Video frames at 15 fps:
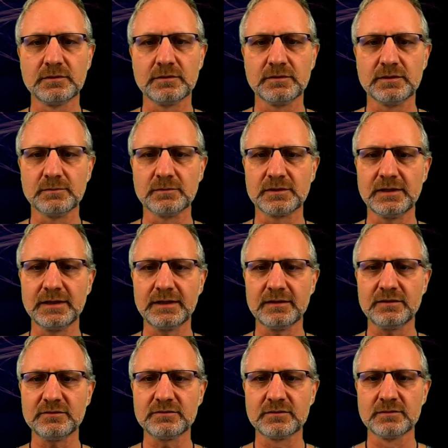Double click
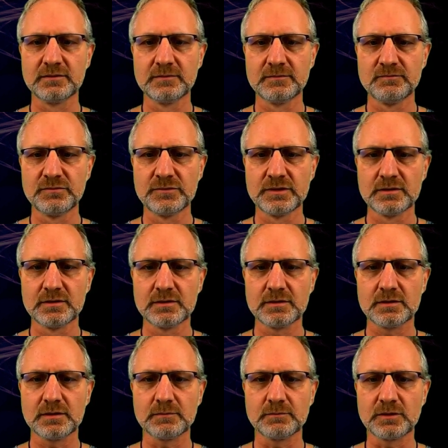it.
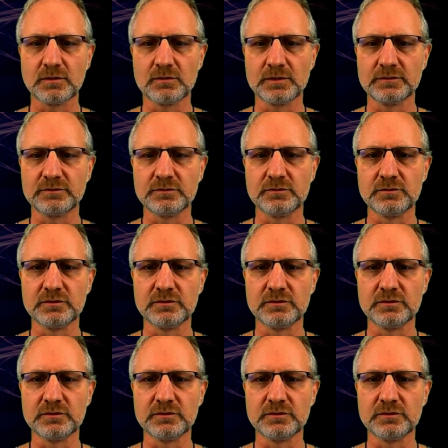I'm going to